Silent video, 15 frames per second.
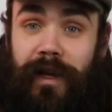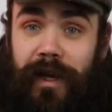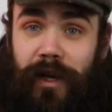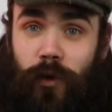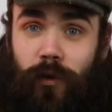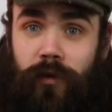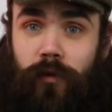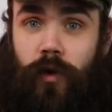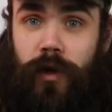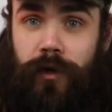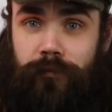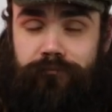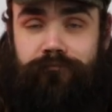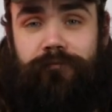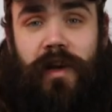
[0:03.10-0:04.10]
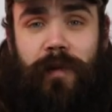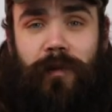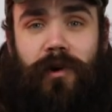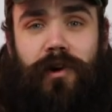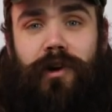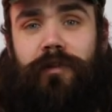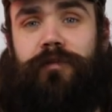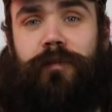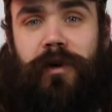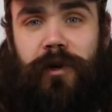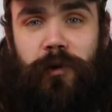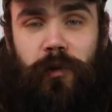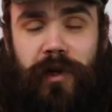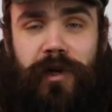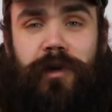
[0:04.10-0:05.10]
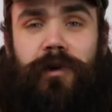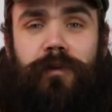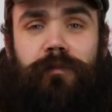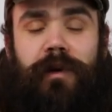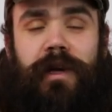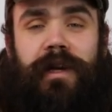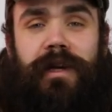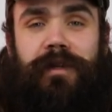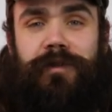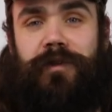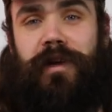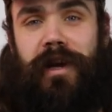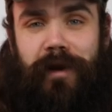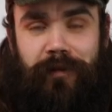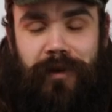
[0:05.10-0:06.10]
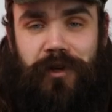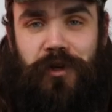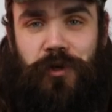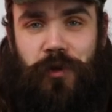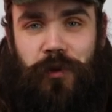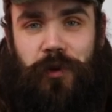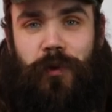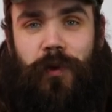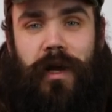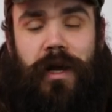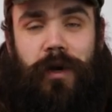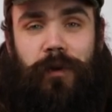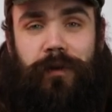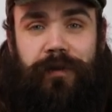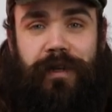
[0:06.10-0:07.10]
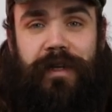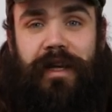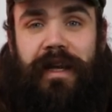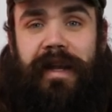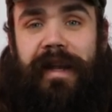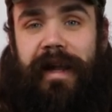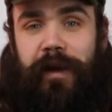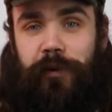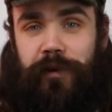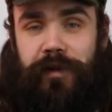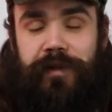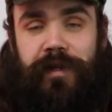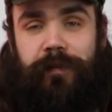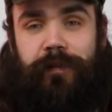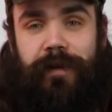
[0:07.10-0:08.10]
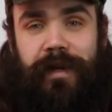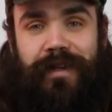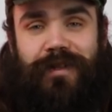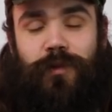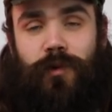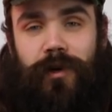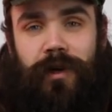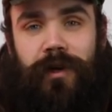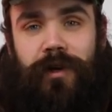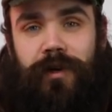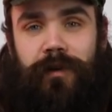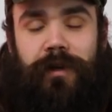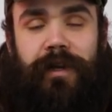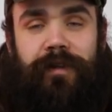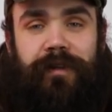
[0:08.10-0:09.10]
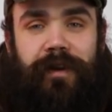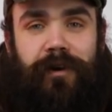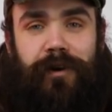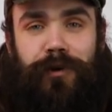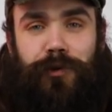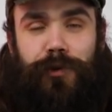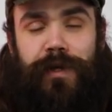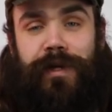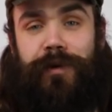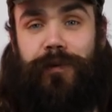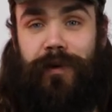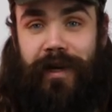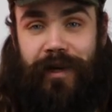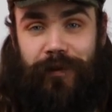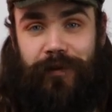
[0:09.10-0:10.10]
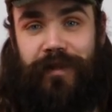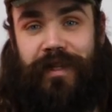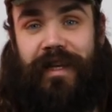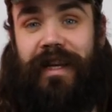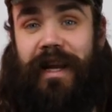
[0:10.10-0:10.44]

Hello everyone, I'm Carl from Arduino and today I'm going to show you how the cloud templates work in the Arduino IoT